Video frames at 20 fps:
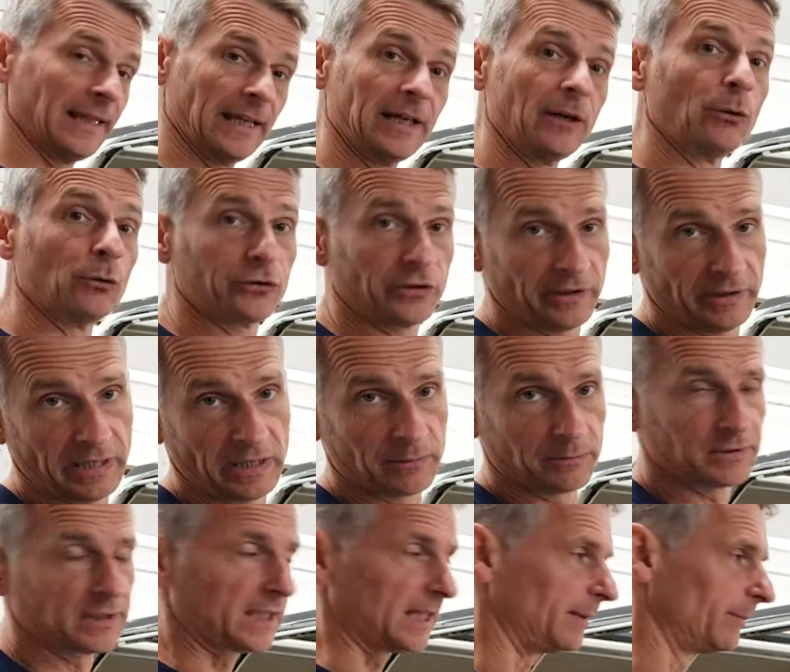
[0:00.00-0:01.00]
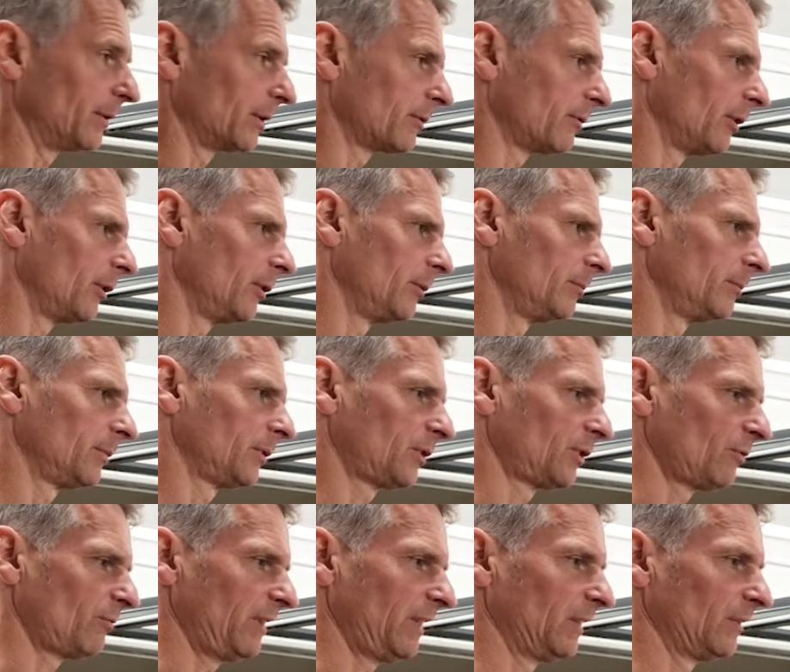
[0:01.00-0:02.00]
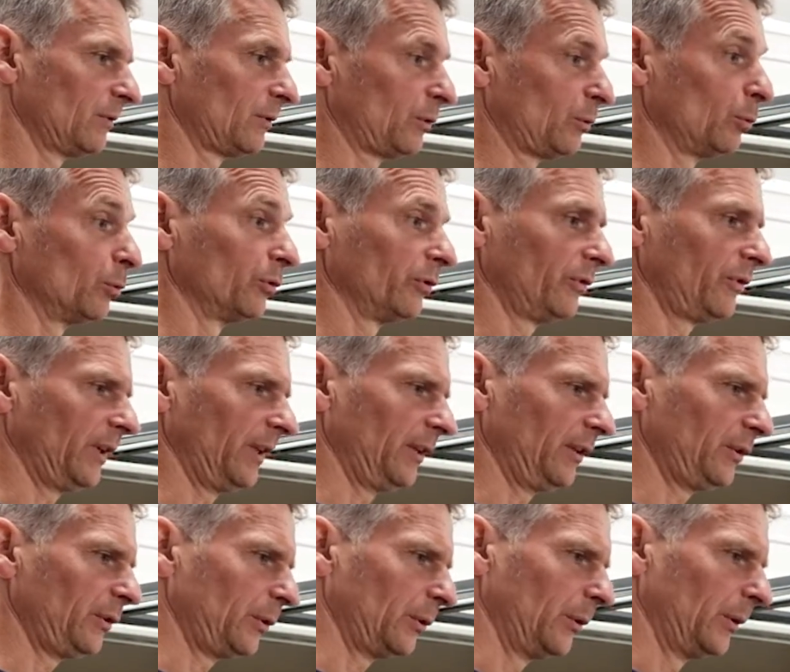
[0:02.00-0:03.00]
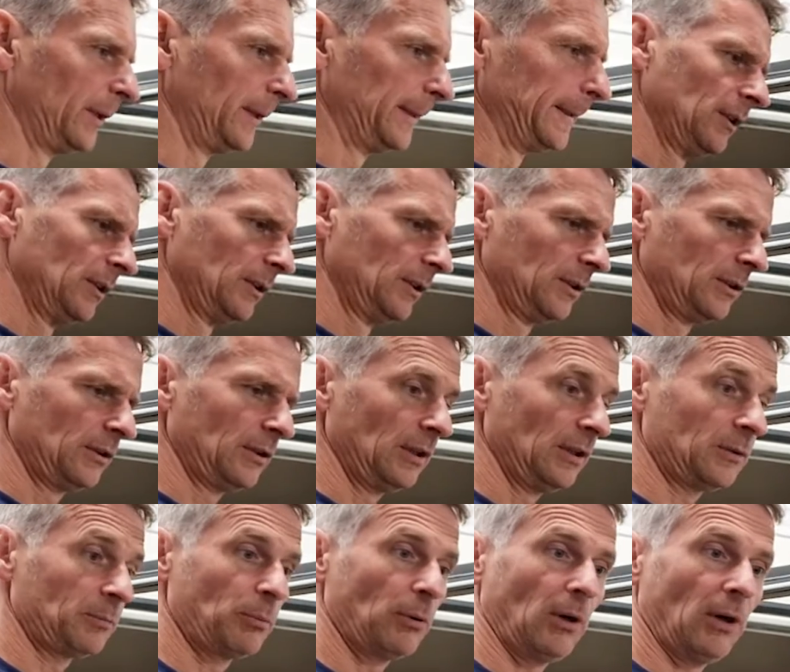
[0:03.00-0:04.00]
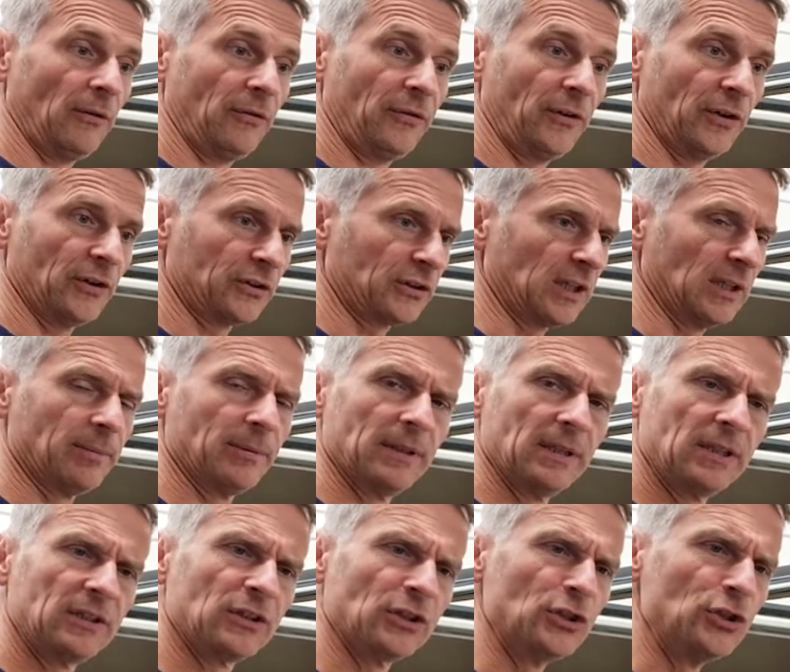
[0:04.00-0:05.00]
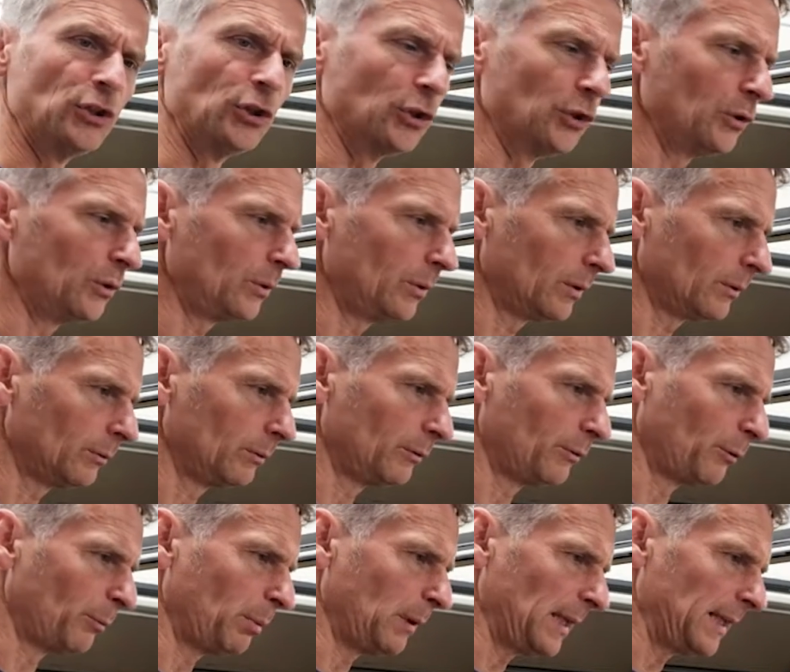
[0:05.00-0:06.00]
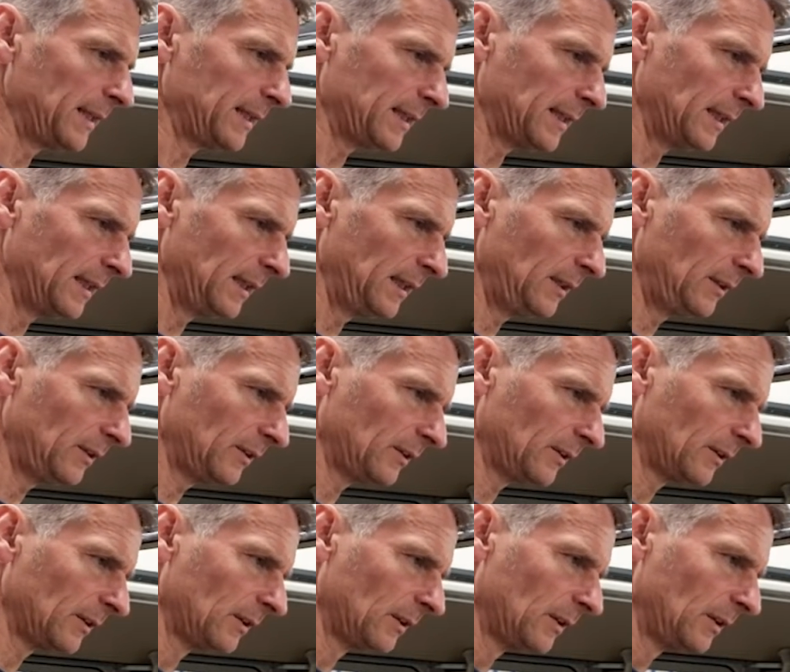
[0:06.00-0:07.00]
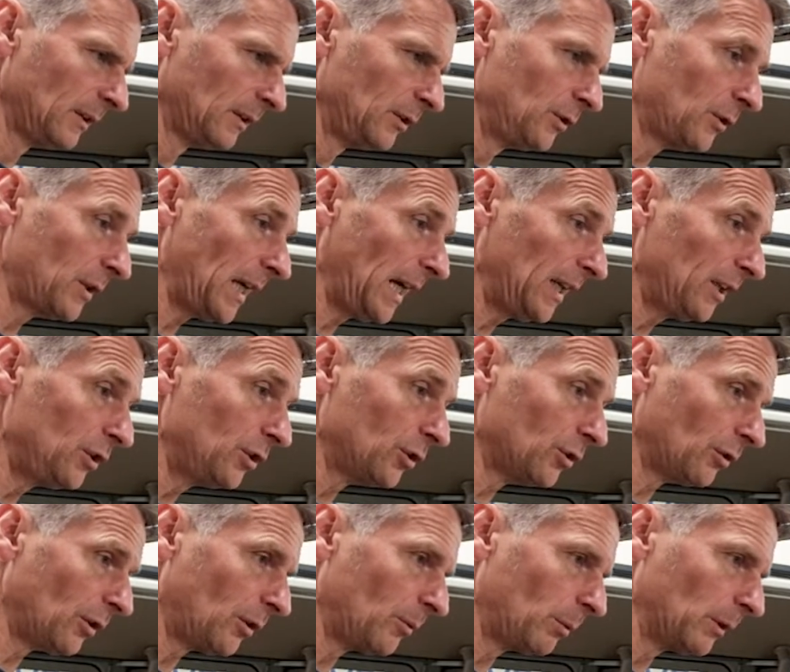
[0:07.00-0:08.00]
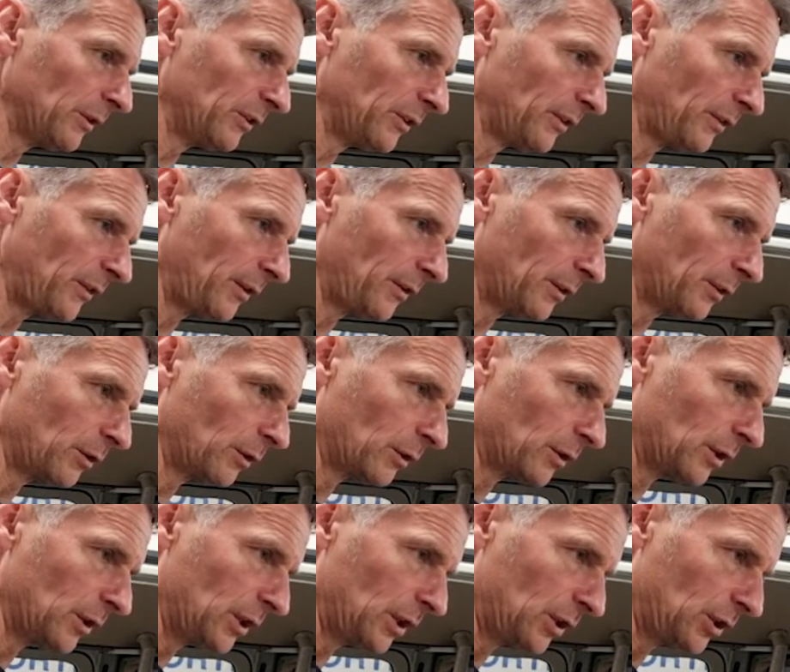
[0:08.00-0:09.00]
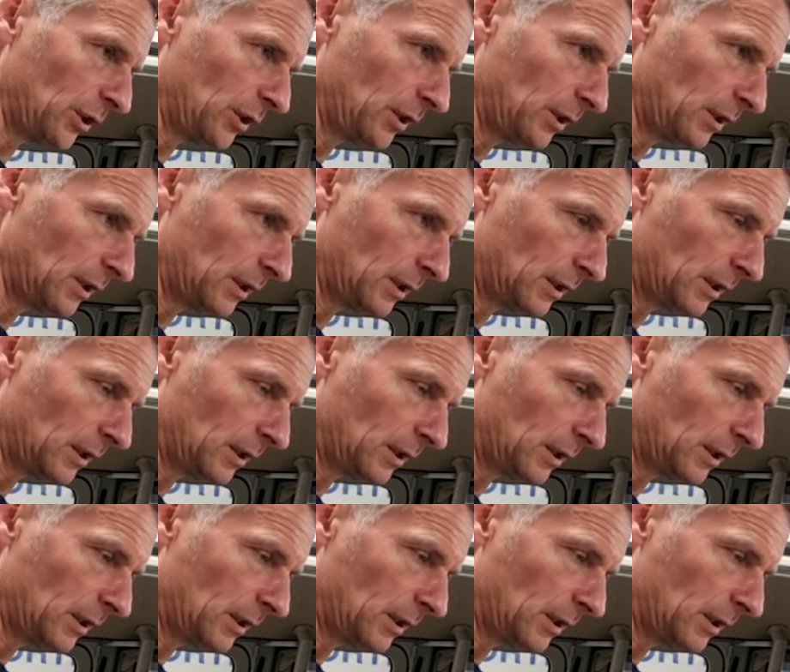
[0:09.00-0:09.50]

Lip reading: they also help to keep the chrome surround towards the front of the door. So let's put our first clip in. These are new, we've replaced these. You can use your old ones if they're in good condition.